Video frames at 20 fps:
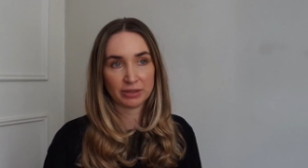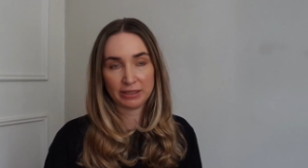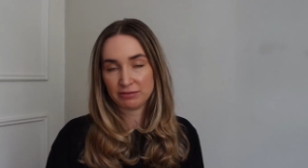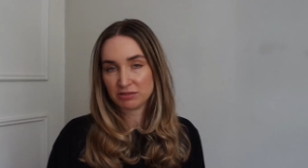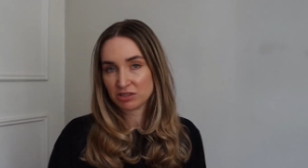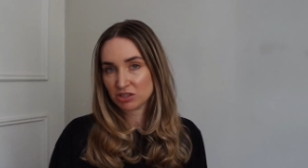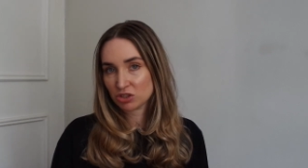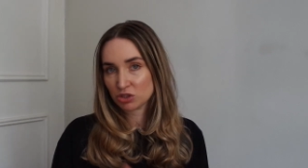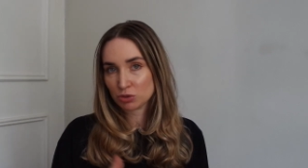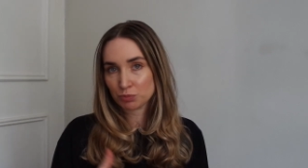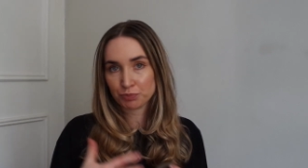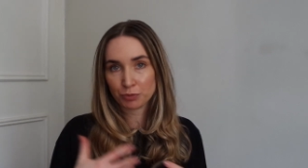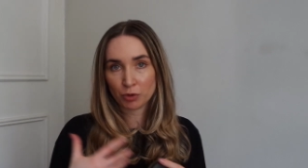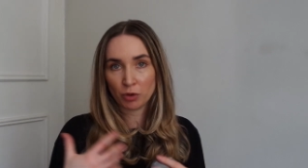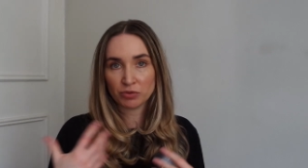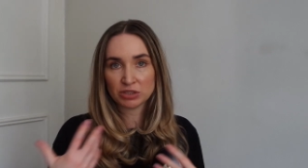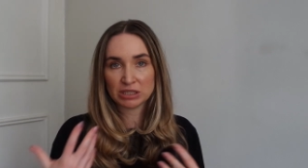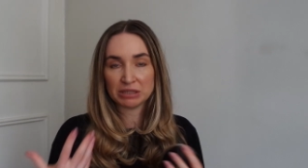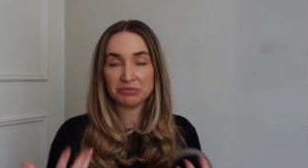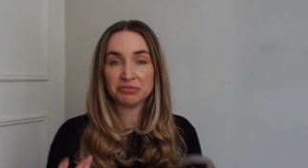It's
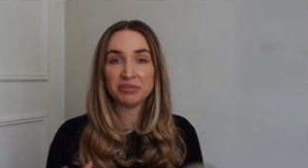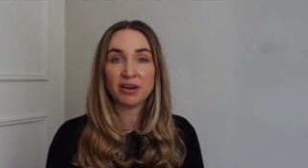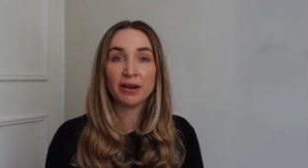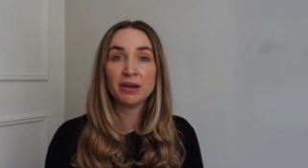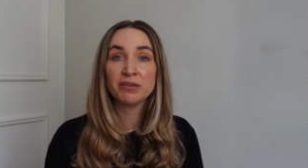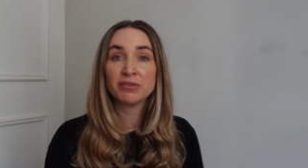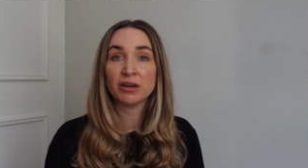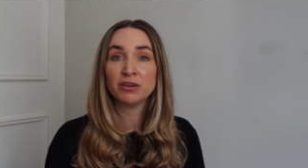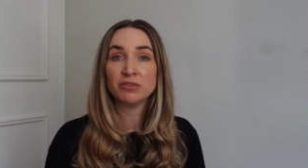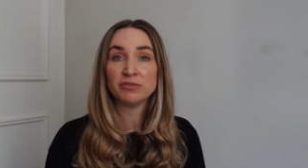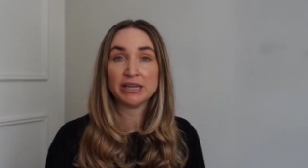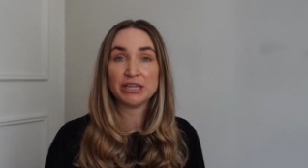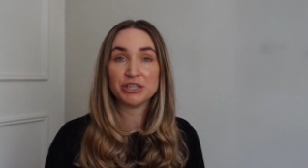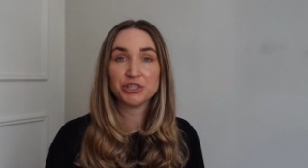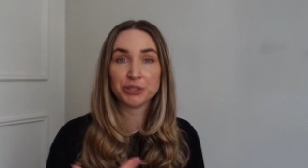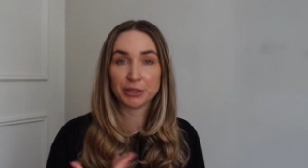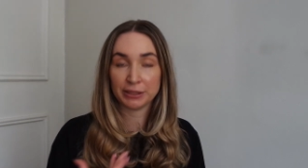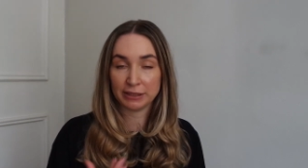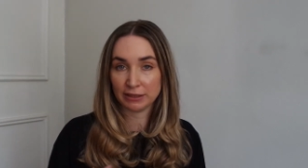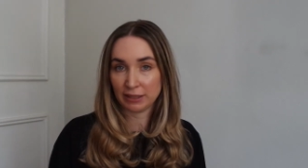obviously very, very
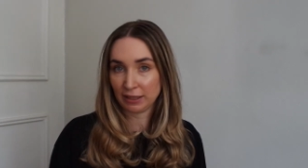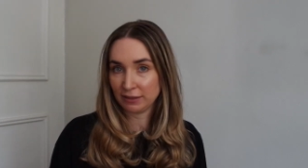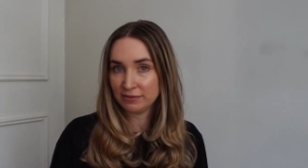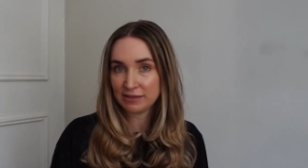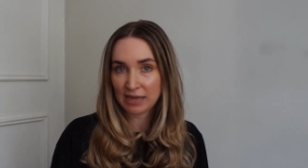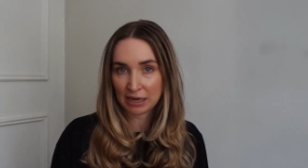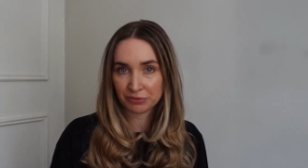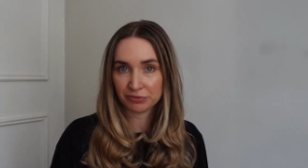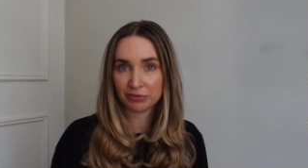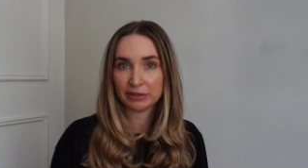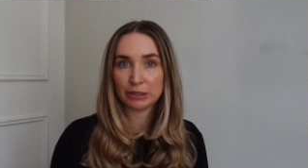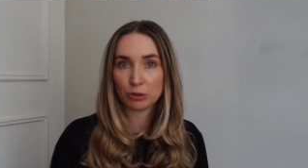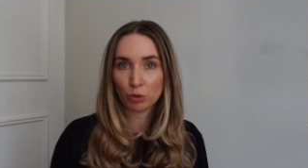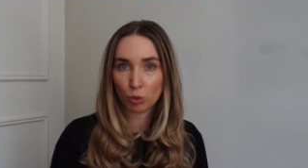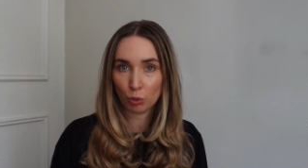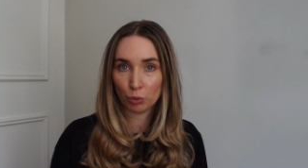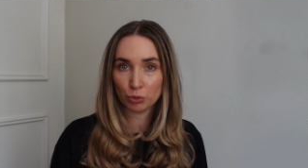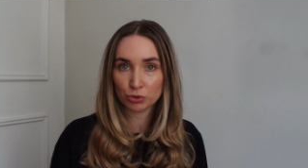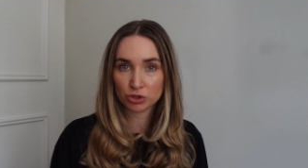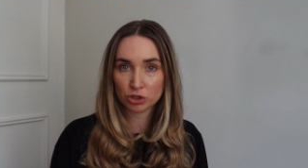rich and it can definitely
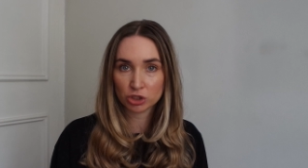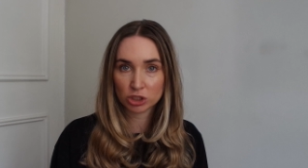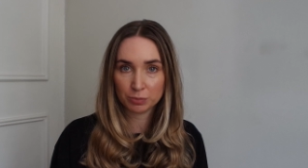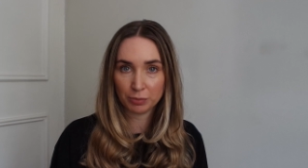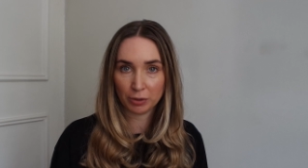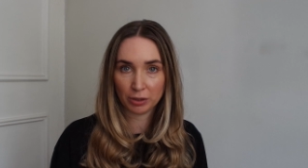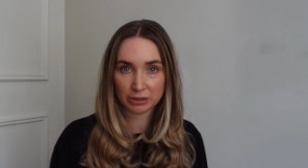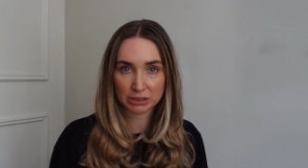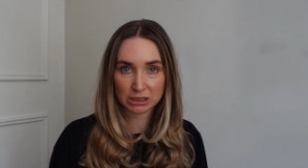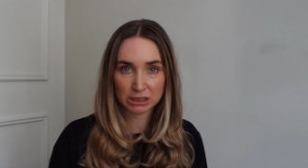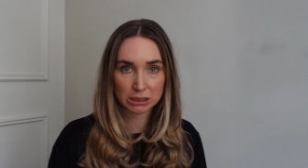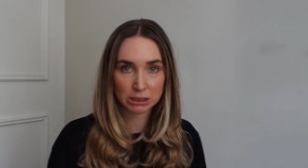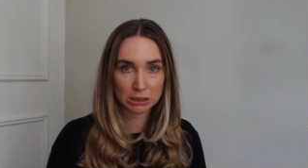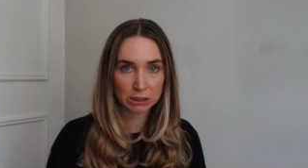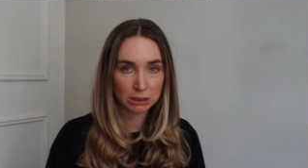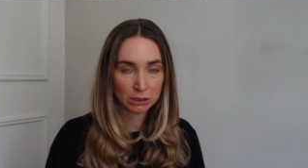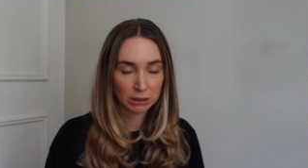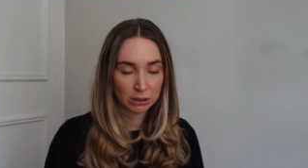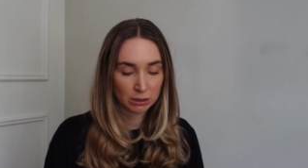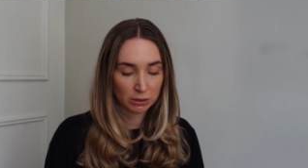cause
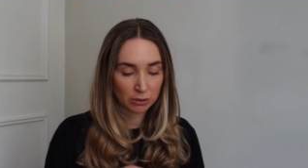spots.